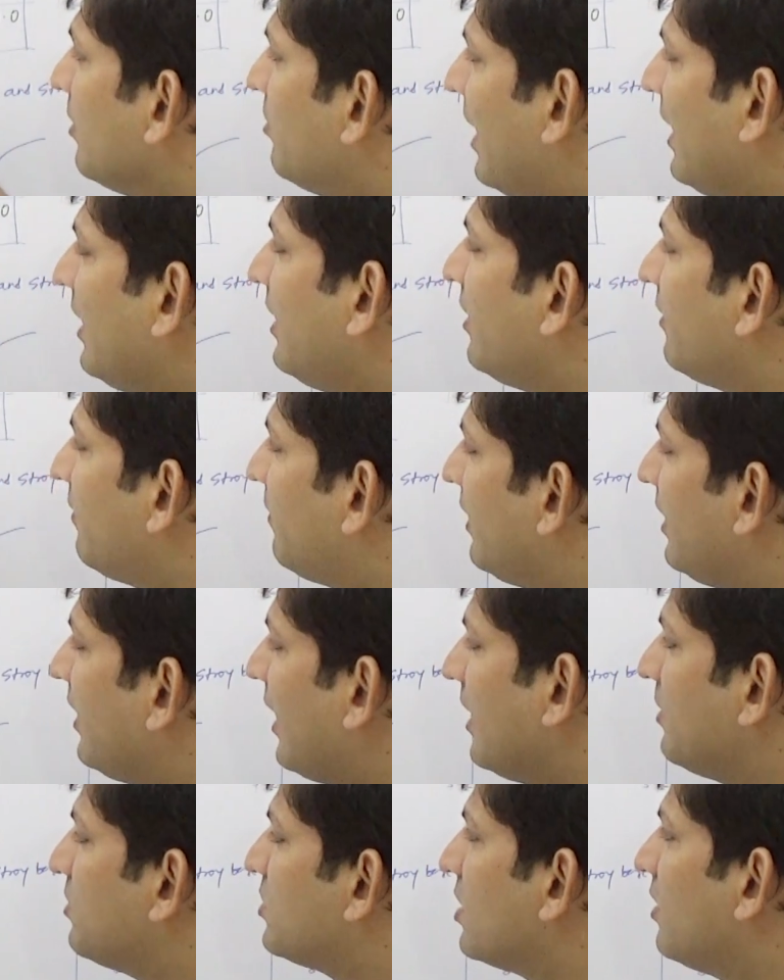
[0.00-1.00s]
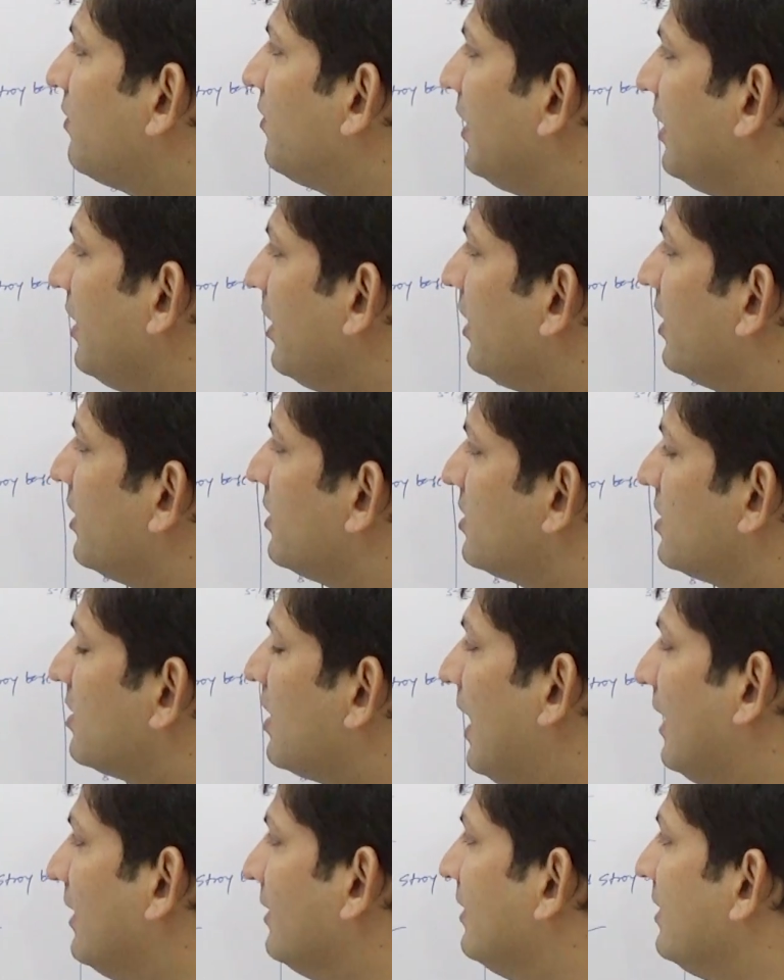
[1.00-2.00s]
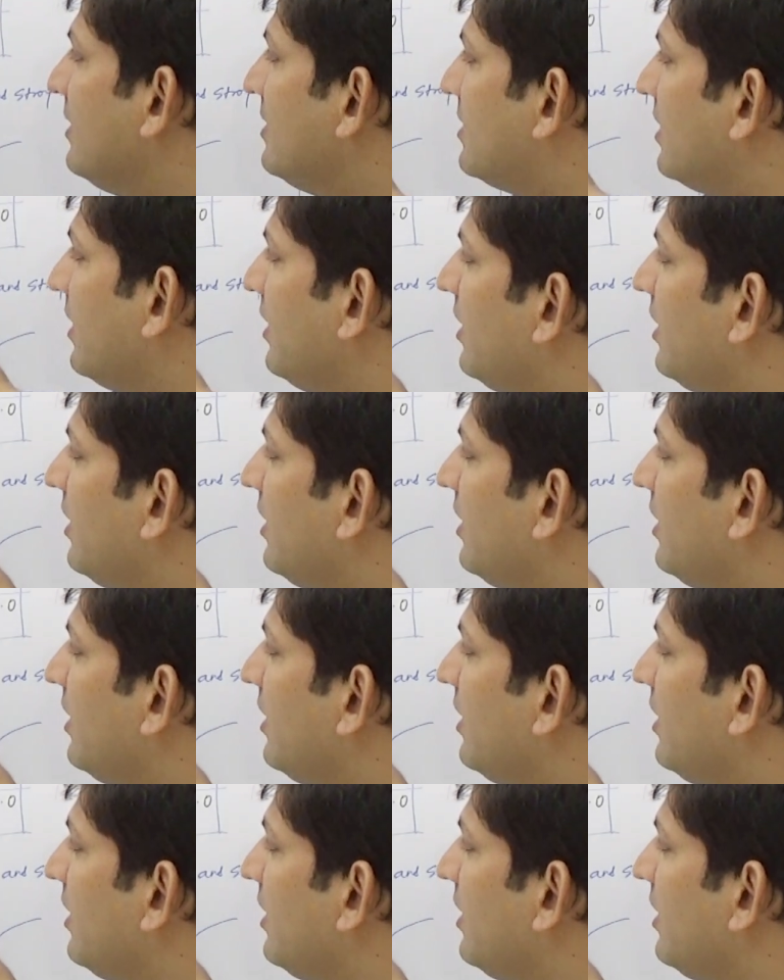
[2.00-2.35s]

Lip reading: many different types of indicator, and these